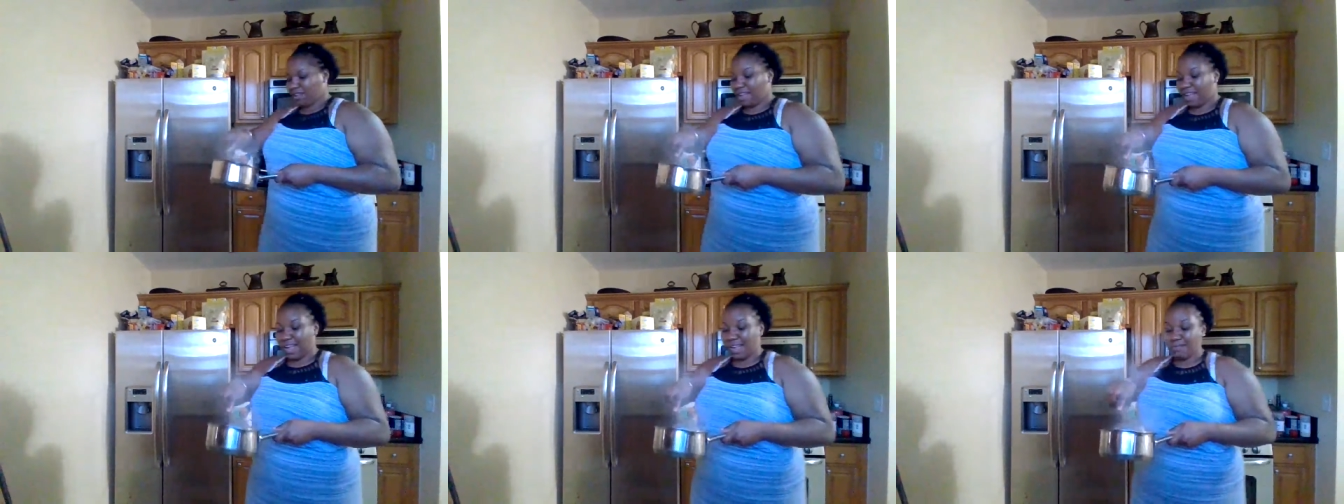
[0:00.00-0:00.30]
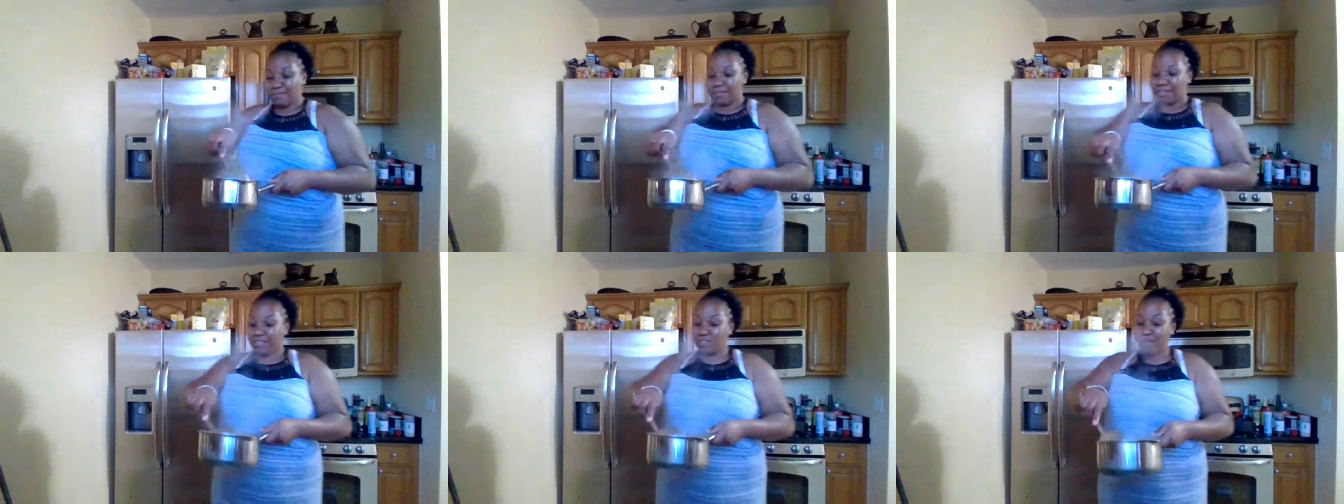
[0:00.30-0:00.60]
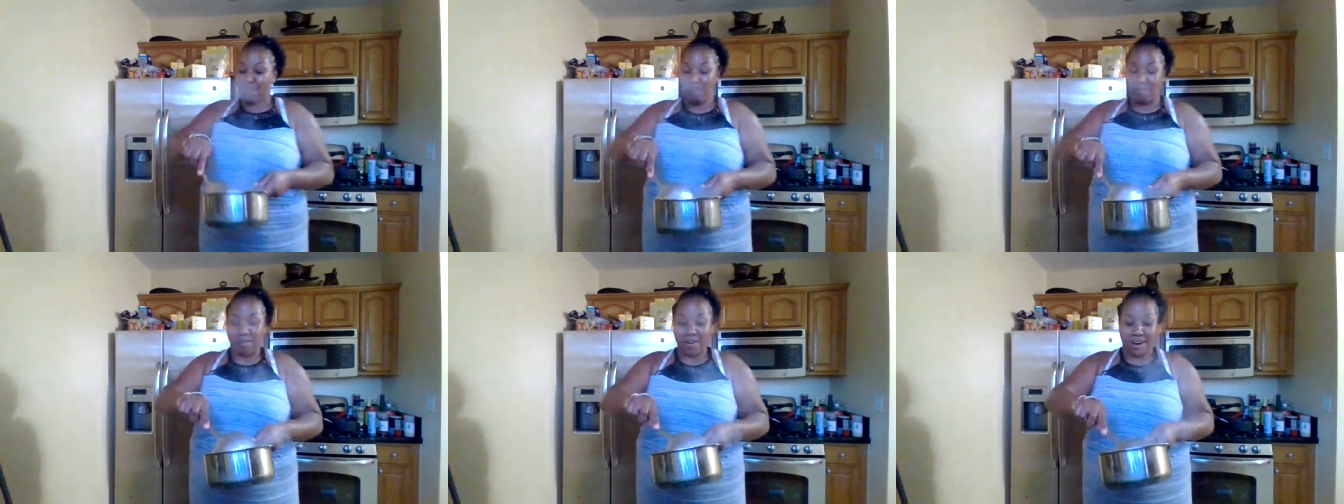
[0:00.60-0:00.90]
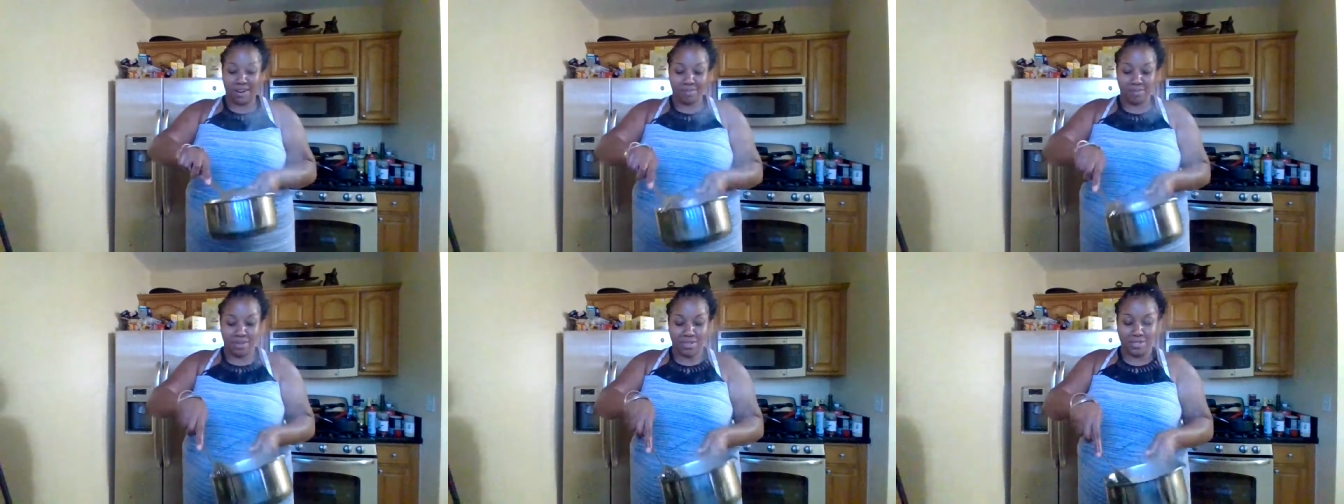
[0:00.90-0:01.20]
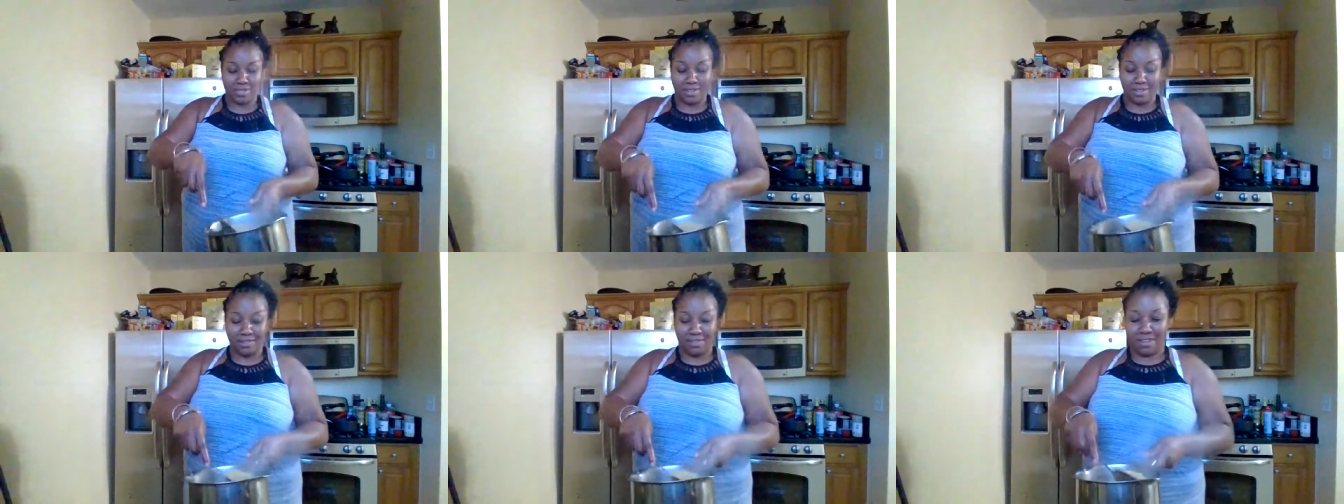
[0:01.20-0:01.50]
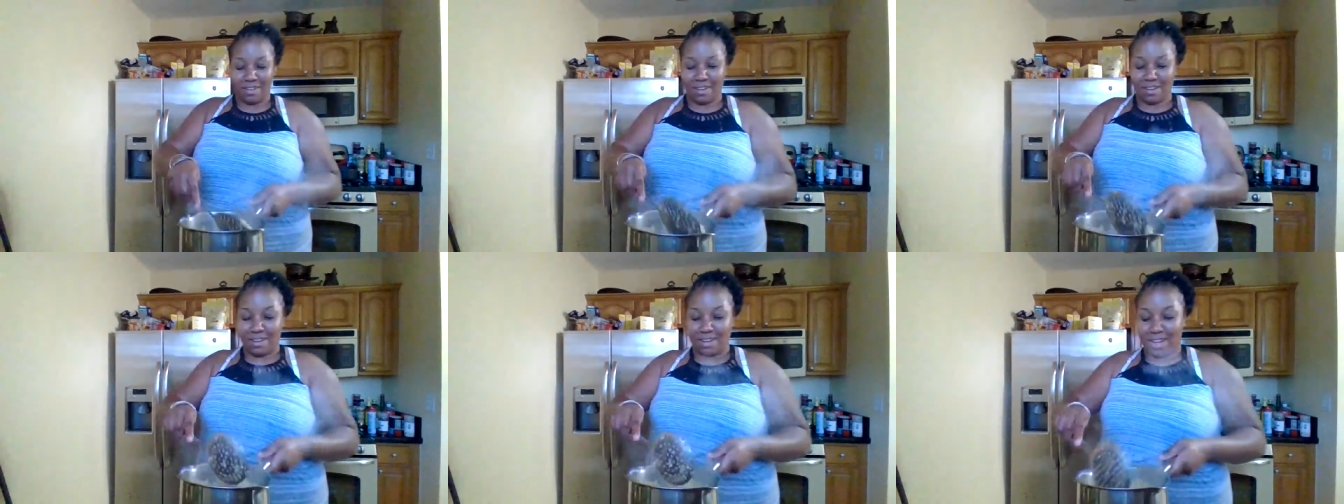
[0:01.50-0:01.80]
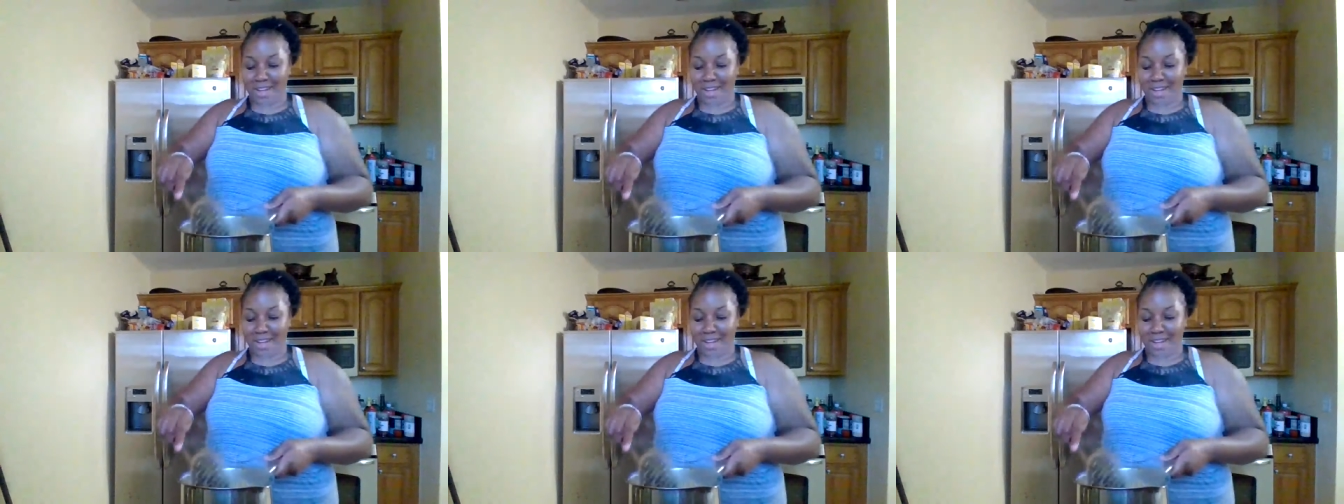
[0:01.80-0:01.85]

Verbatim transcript: I'm so proud of myself, y'all.